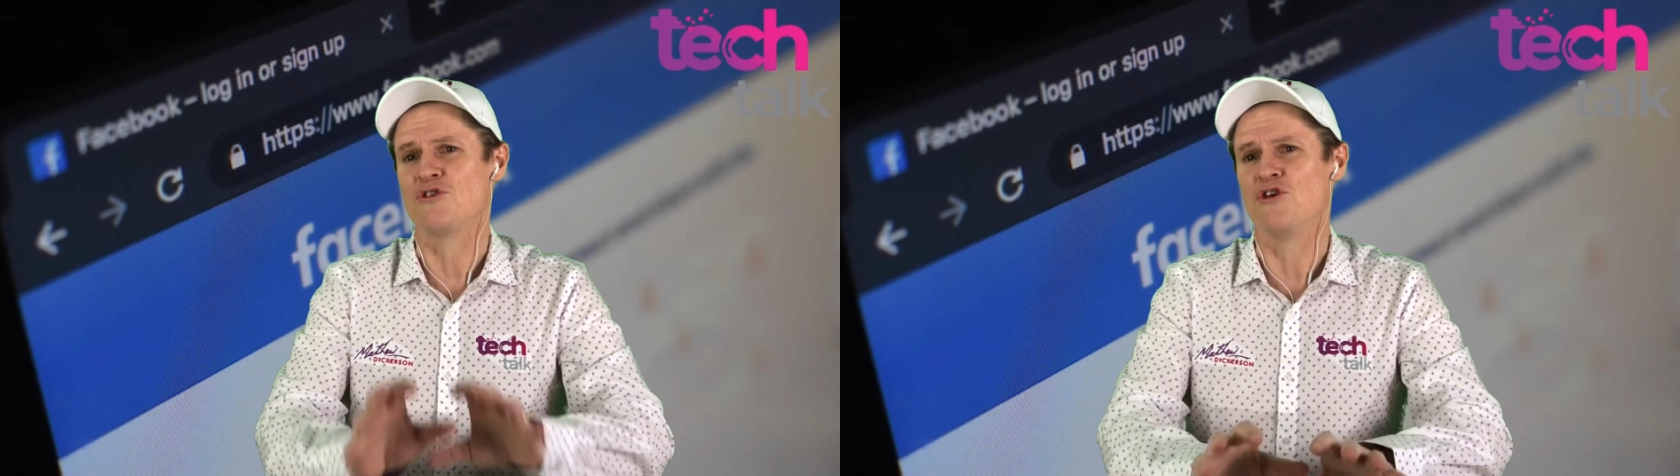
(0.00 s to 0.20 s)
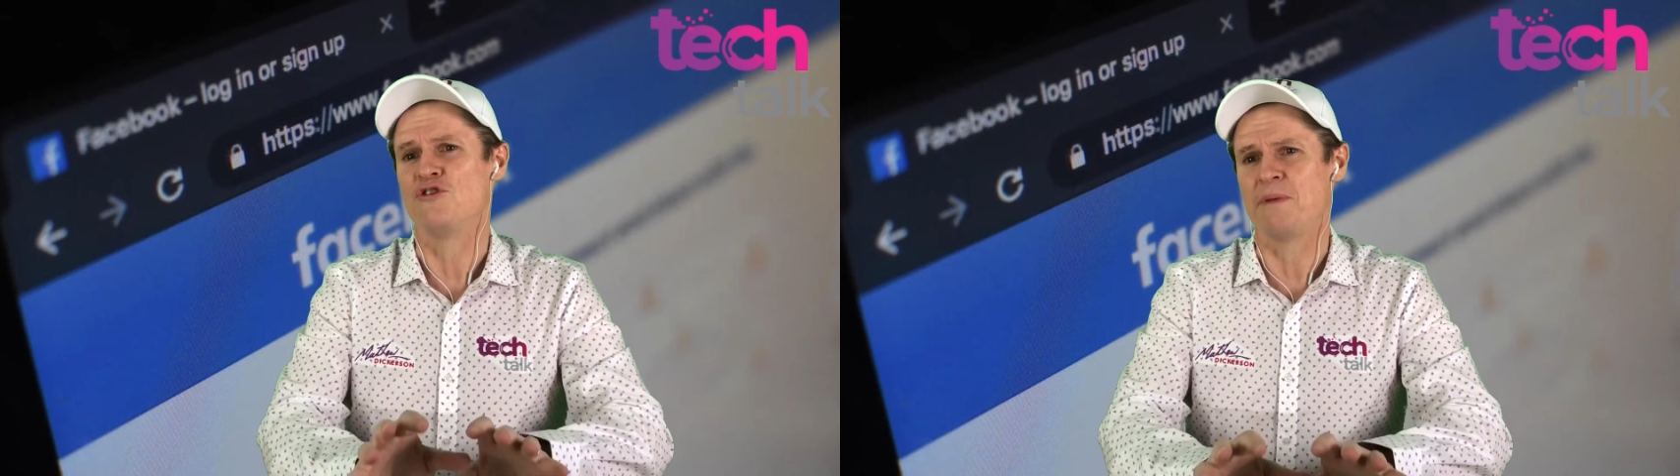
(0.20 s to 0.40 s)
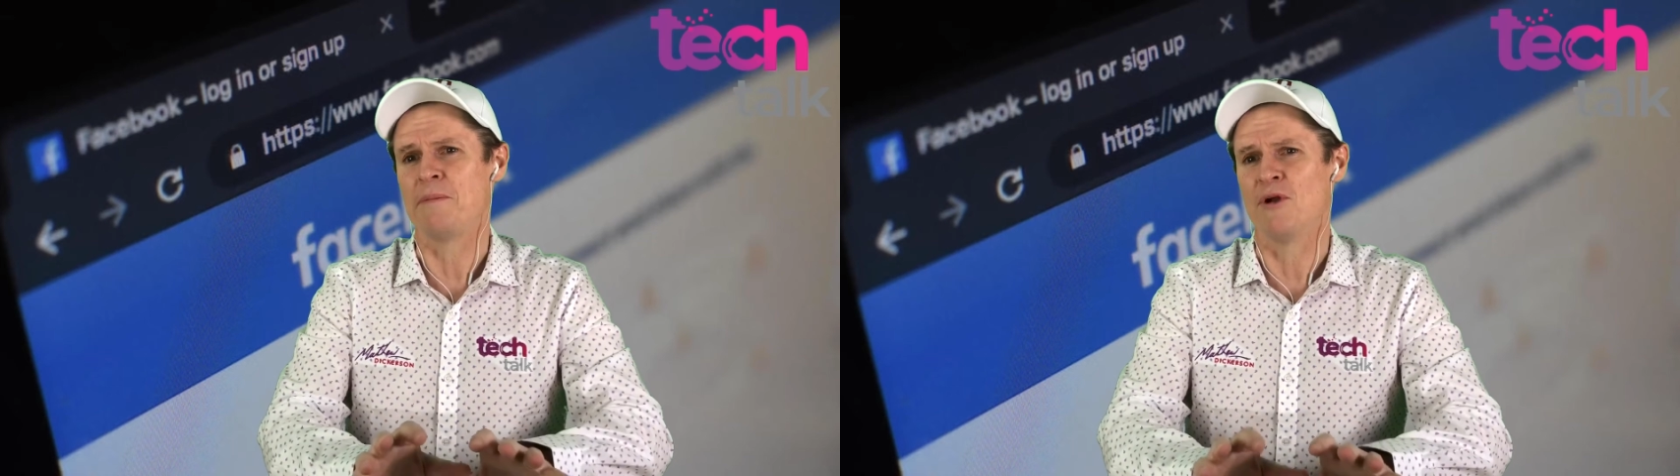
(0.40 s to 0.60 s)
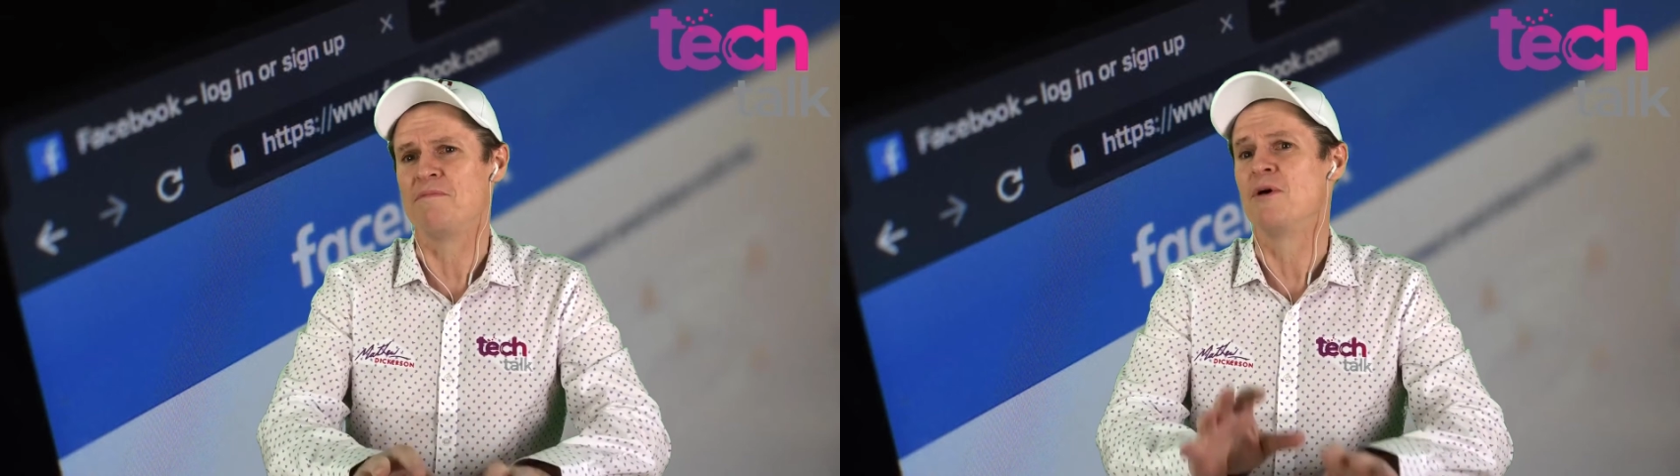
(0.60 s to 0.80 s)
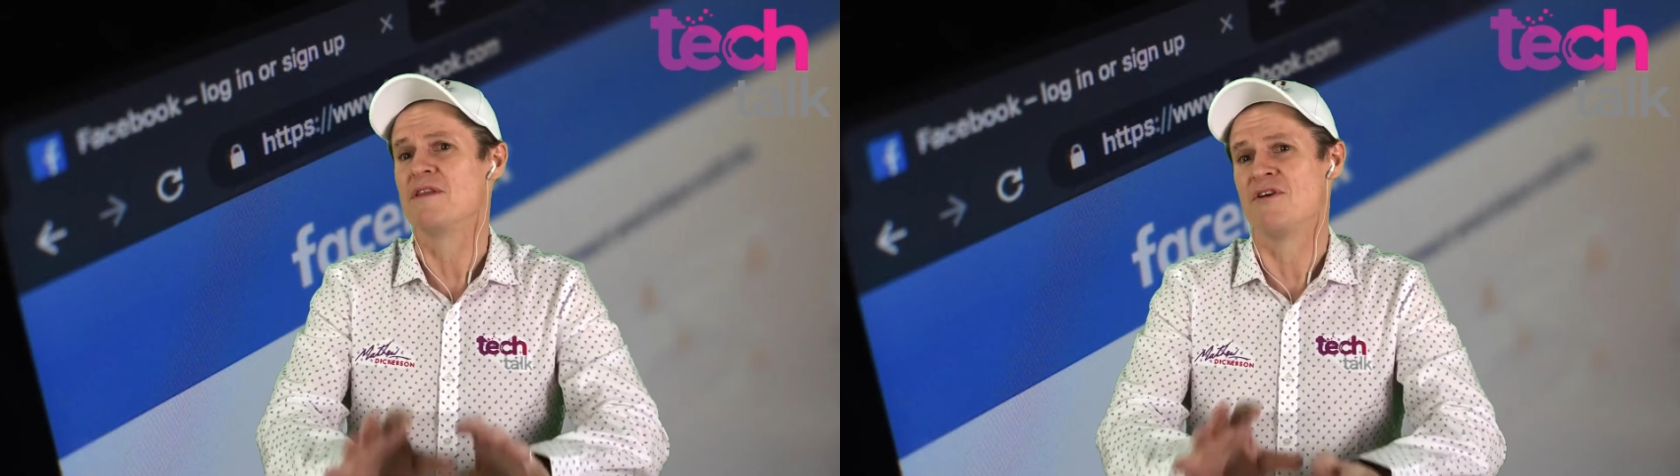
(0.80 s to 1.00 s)
turns people
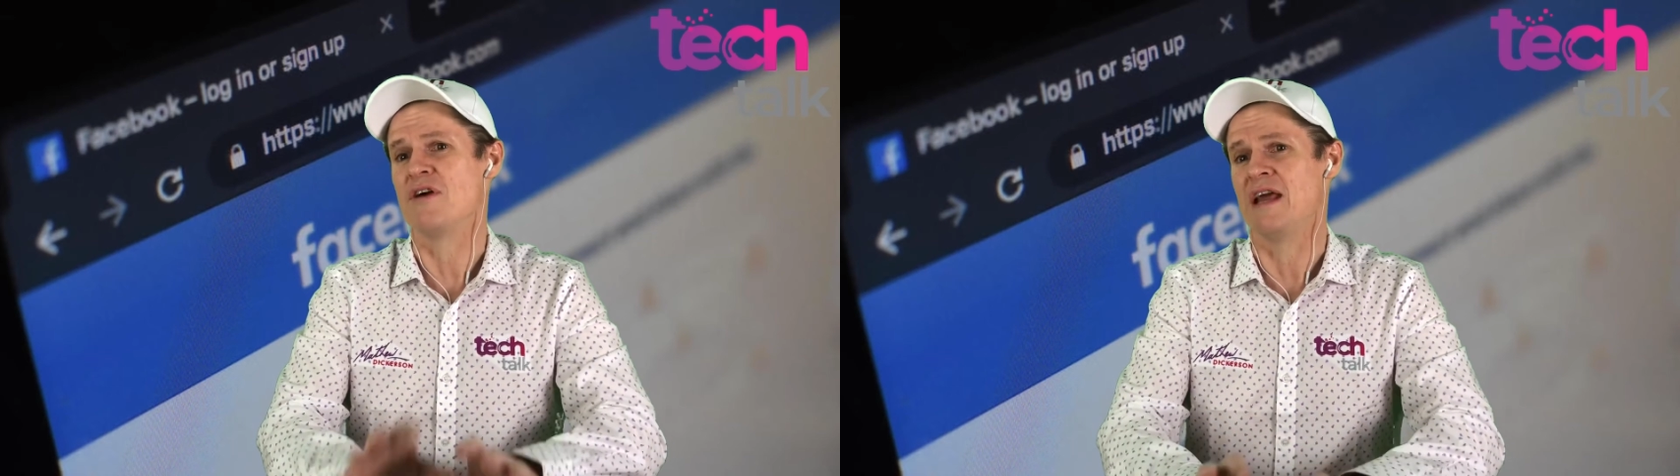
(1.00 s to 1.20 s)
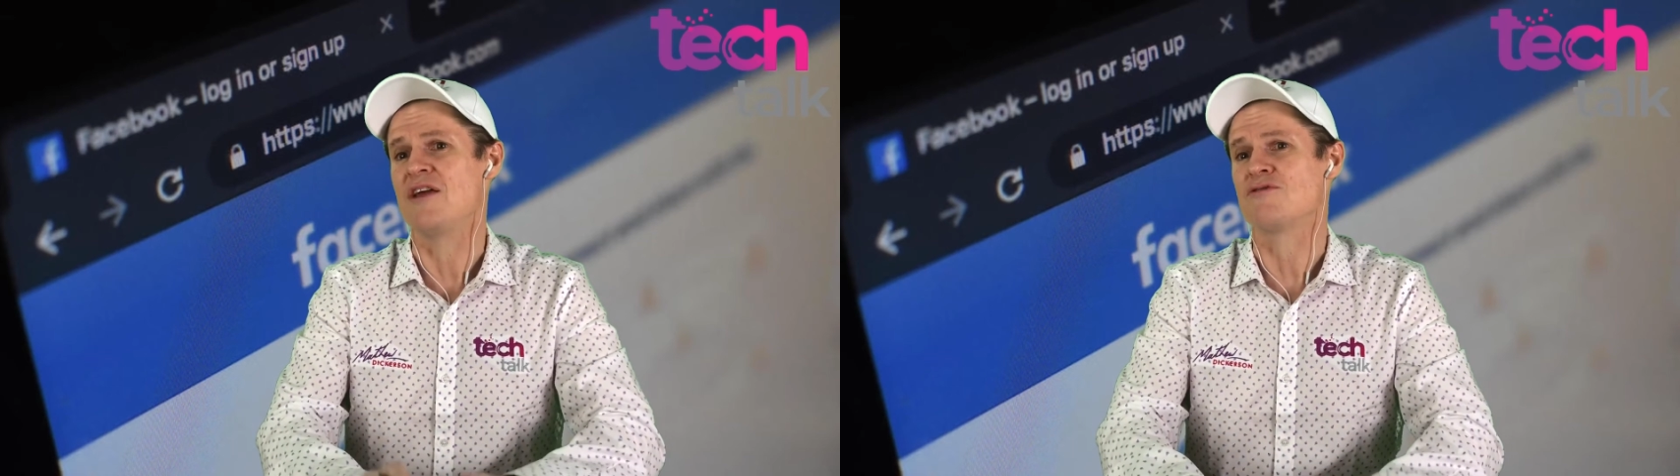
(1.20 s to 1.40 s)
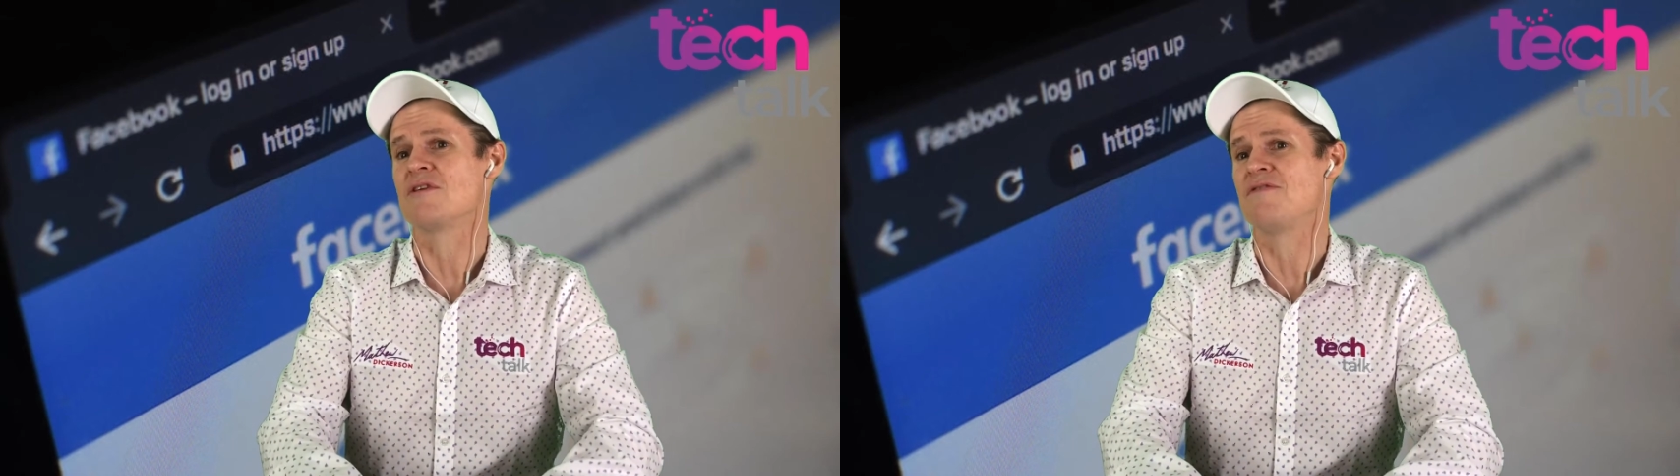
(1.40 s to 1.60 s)
off by the very nature